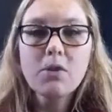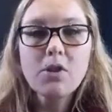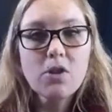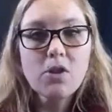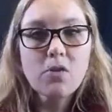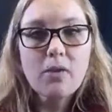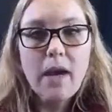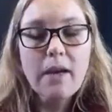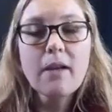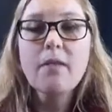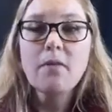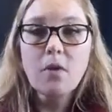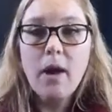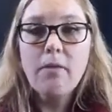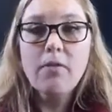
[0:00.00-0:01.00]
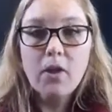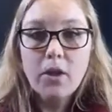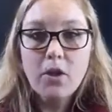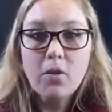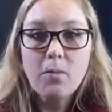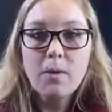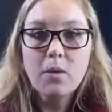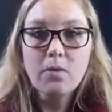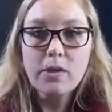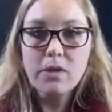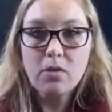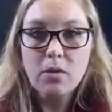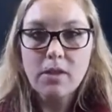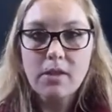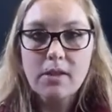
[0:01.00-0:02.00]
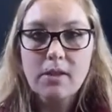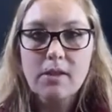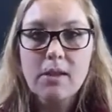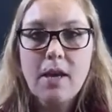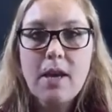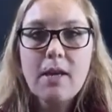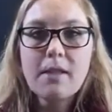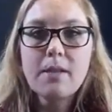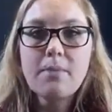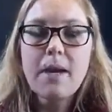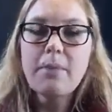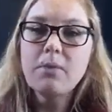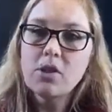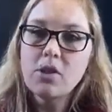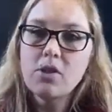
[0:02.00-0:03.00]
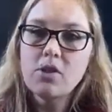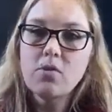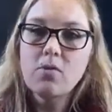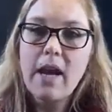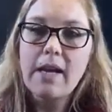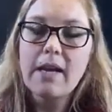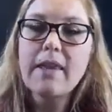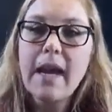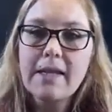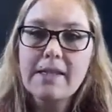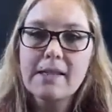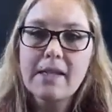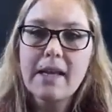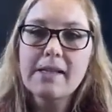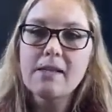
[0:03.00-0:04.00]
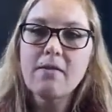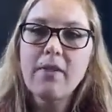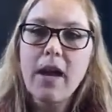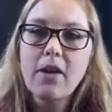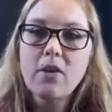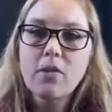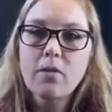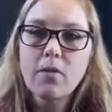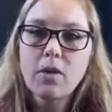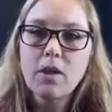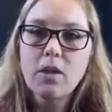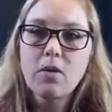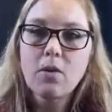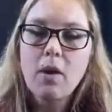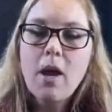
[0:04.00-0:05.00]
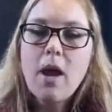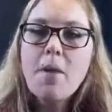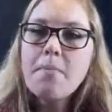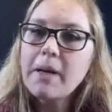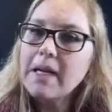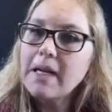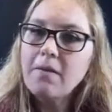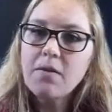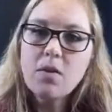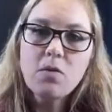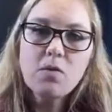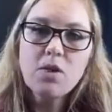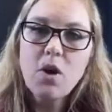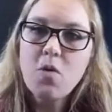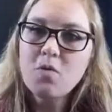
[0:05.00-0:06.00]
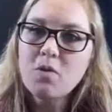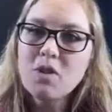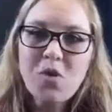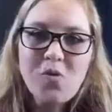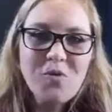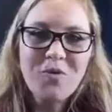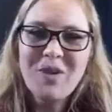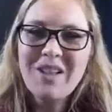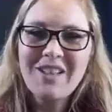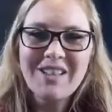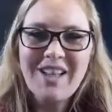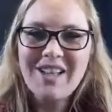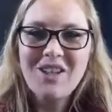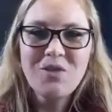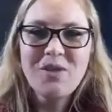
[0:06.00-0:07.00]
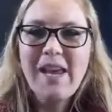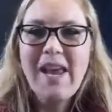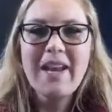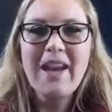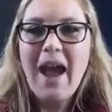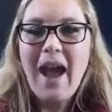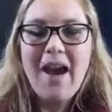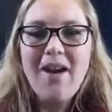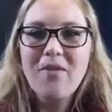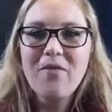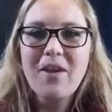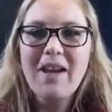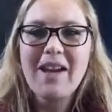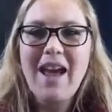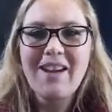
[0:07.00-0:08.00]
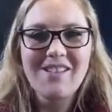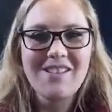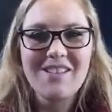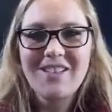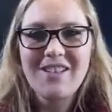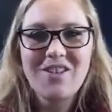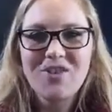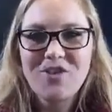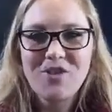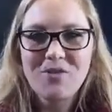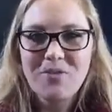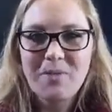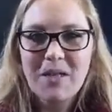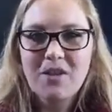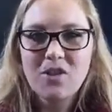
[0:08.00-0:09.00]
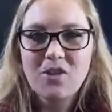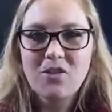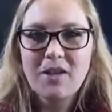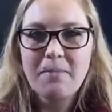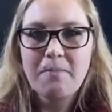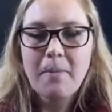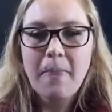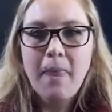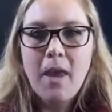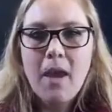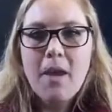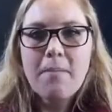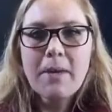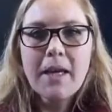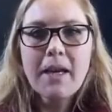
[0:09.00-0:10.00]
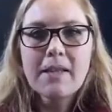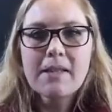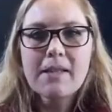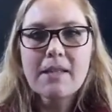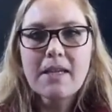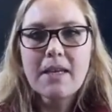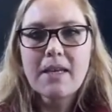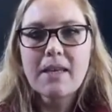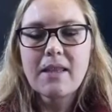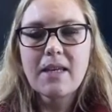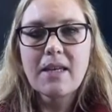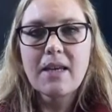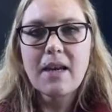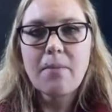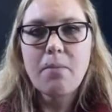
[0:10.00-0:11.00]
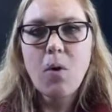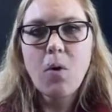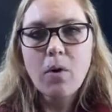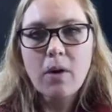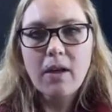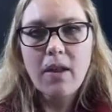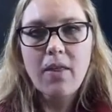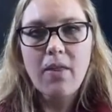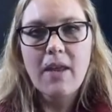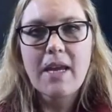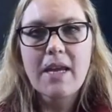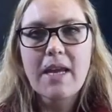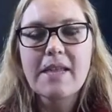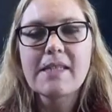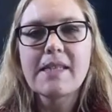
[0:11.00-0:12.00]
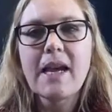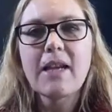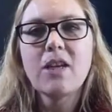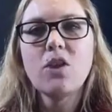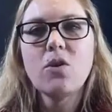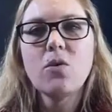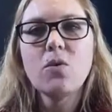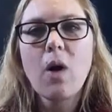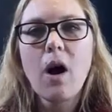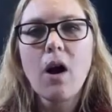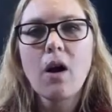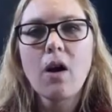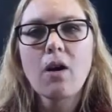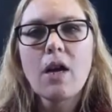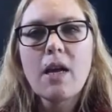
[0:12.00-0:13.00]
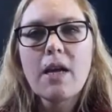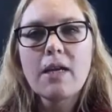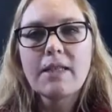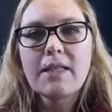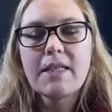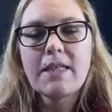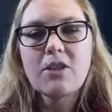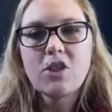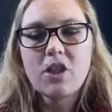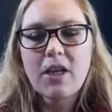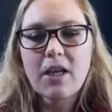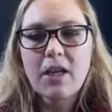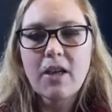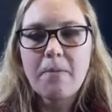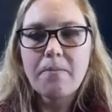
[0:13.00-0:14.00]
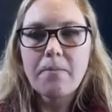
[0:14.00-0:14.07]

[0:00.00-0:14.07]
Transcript: to do that, and if you have the human resources to be able to do that, and that's a value for you. But if you don't feel like you can't have an excellent nursery ministry, because the important thing is that you are teaching